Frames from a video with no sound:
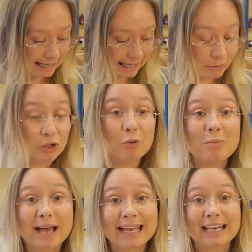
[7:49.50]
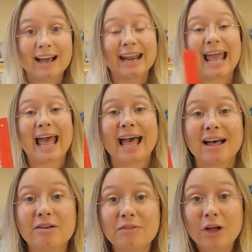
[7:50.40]
Now, you might not
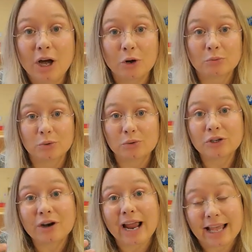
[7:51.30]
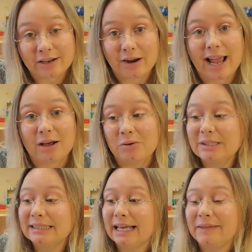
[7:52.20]
have a ruler at your
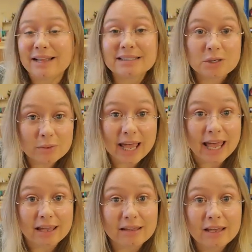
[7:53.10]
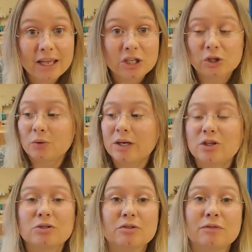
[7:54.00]
house, and that's okay. You can
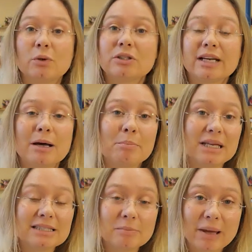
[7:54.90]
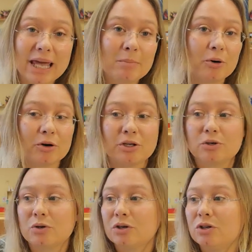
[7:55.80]
use a folded up piece of paper. You
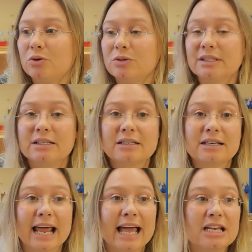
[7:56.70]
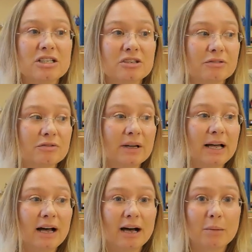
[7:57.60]
could use an edge of
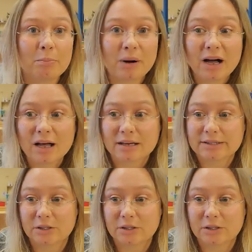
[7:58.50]
a box.